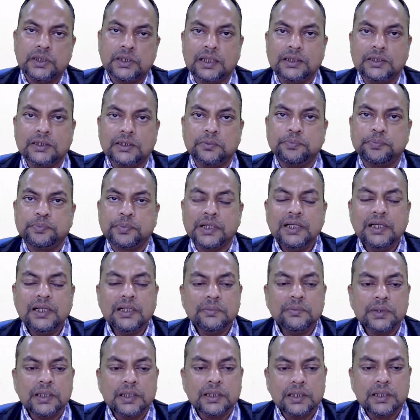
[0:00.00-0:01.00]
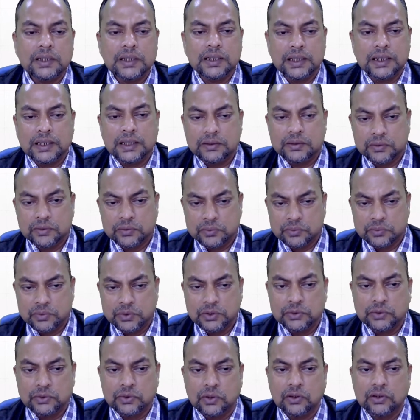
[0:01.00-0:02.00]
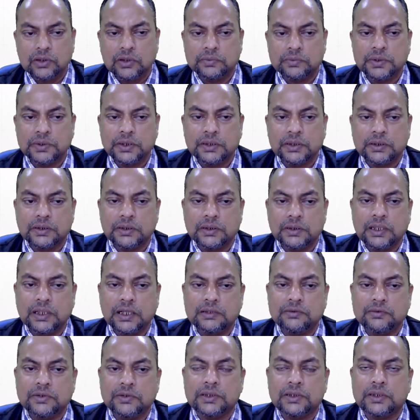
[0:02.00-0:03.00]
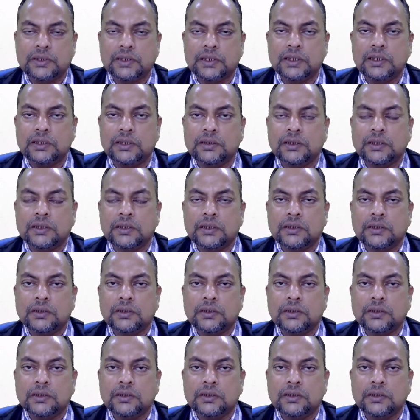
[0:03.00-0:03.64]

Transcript: At the preliminary layer, we do talk of this diversity